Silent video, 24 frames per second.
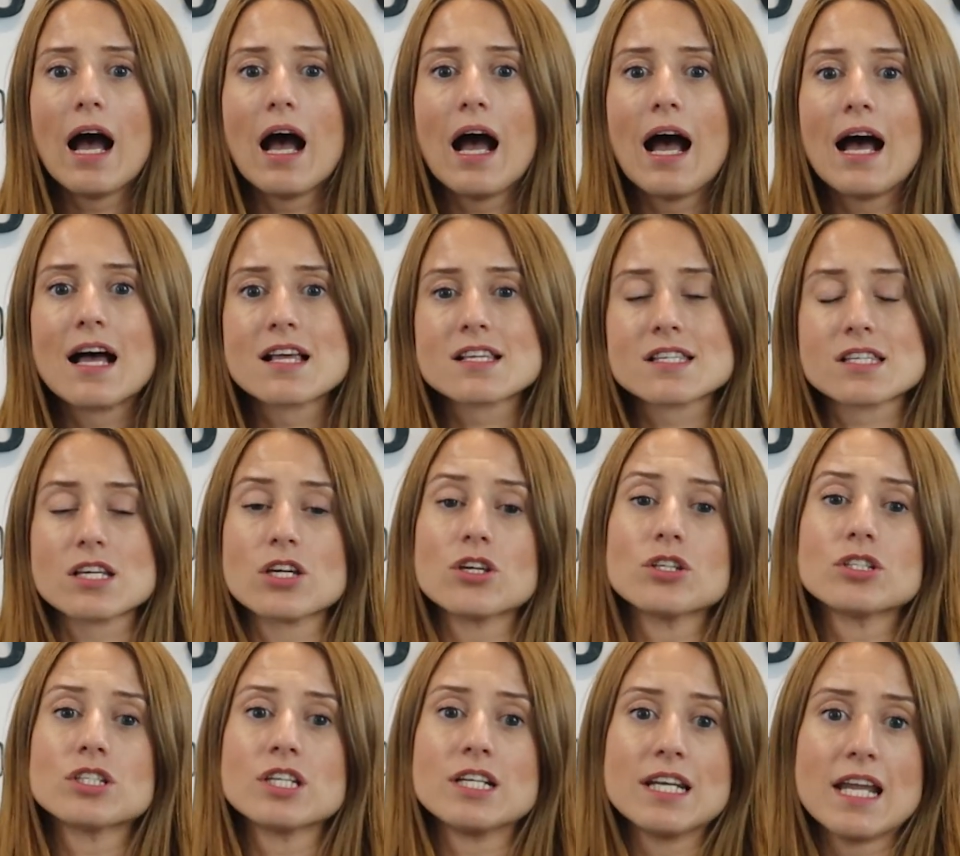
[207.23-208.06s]
as
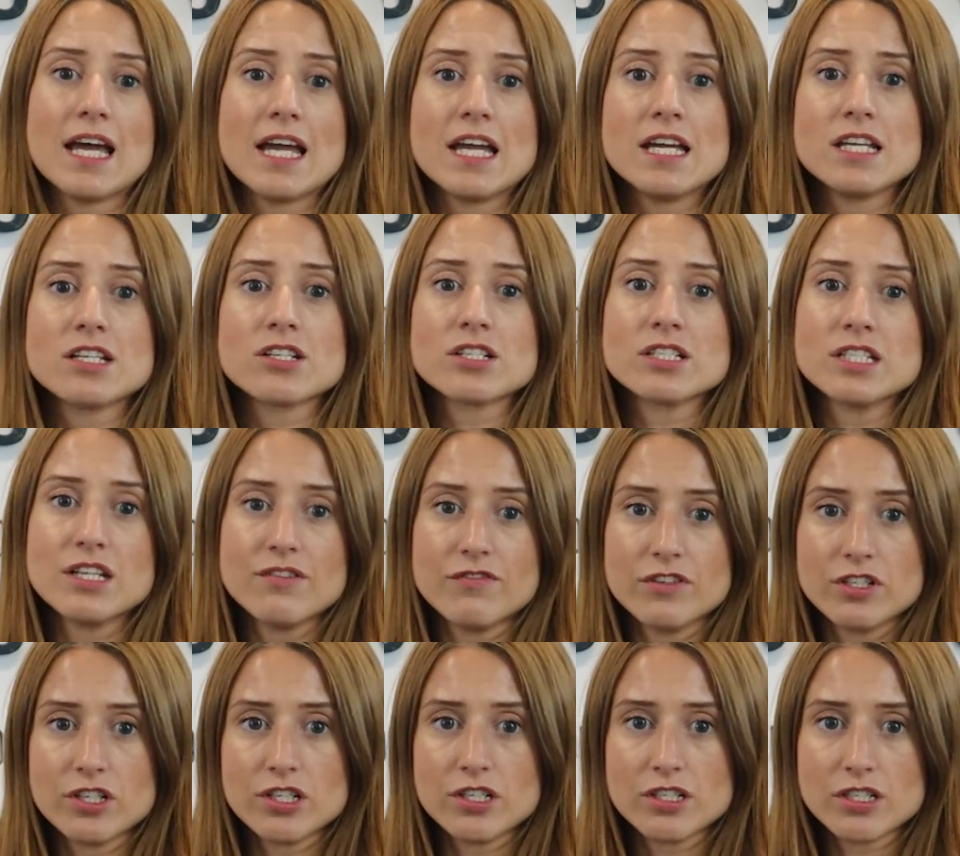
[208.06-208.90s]
delayed
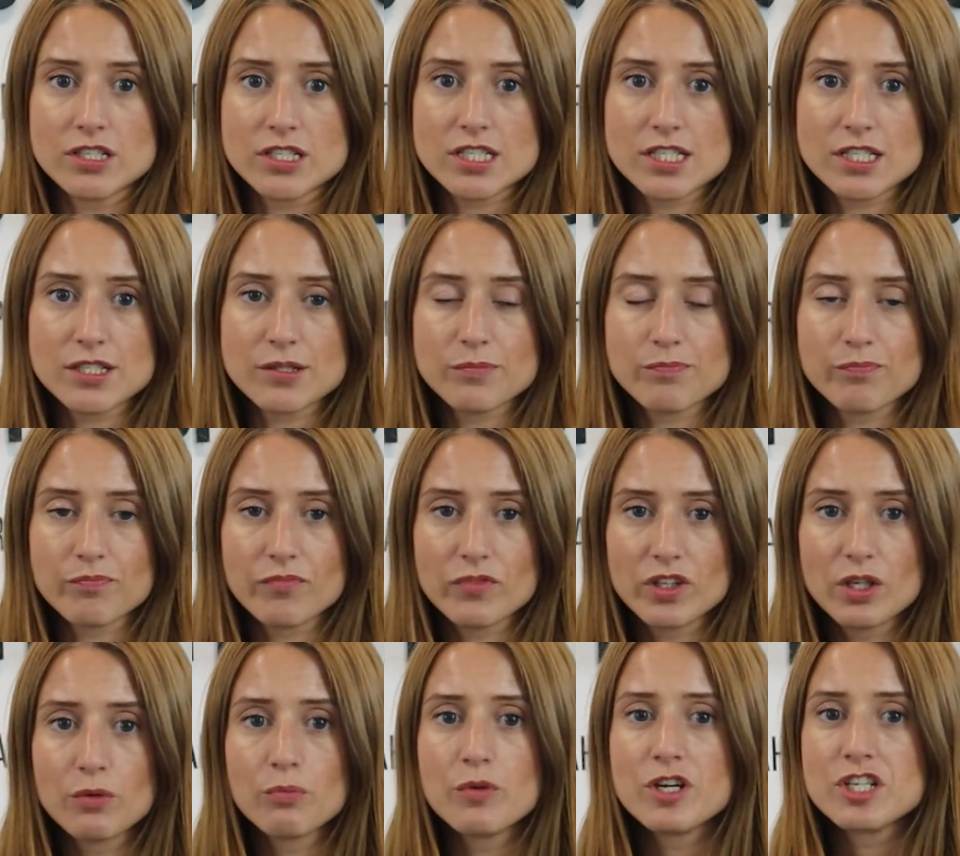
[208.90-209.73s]
dividends,
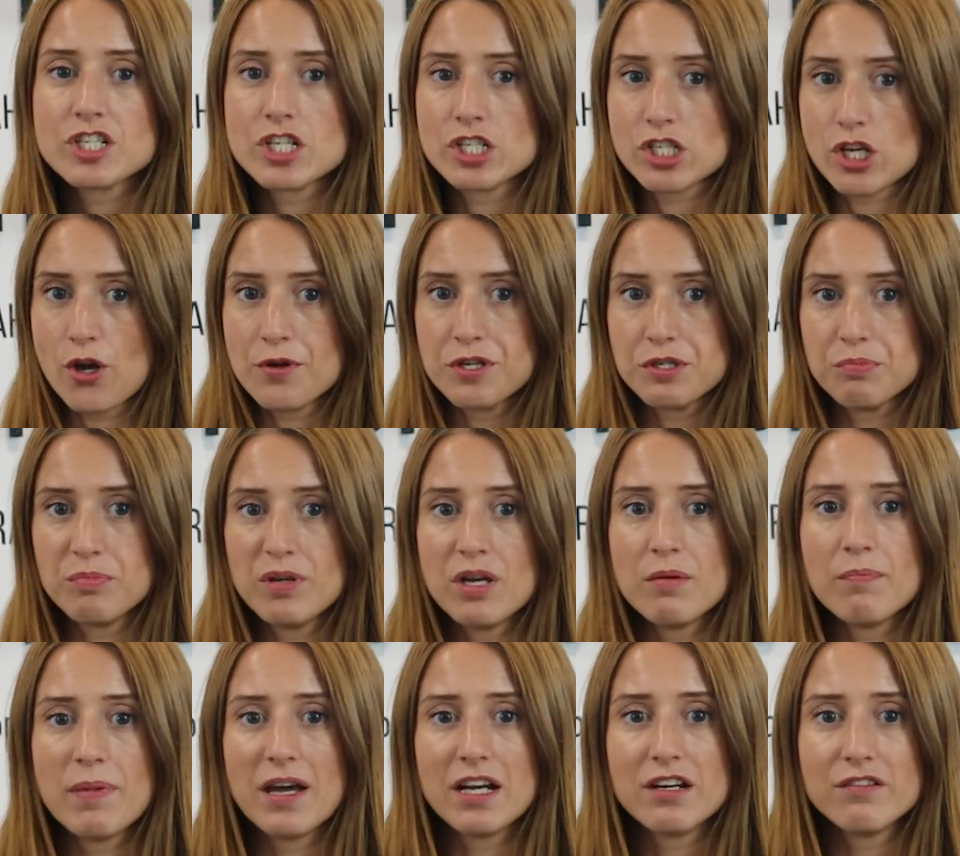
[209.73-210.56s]
which is going to
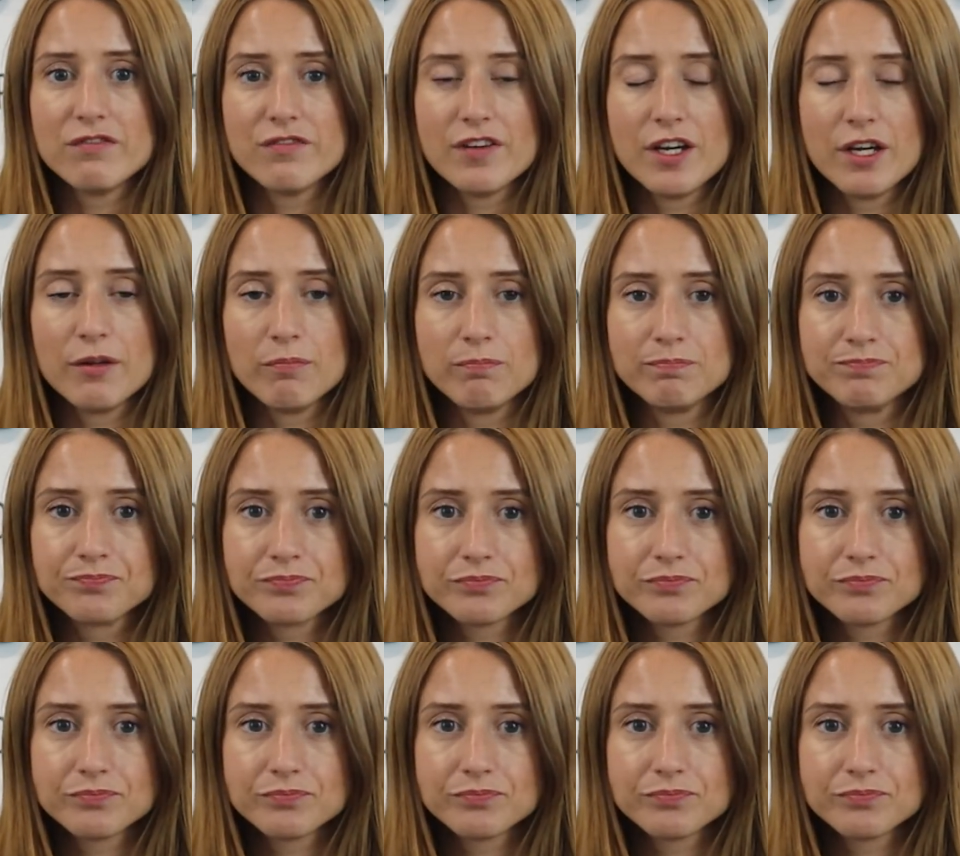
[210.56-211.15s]
be a benefit.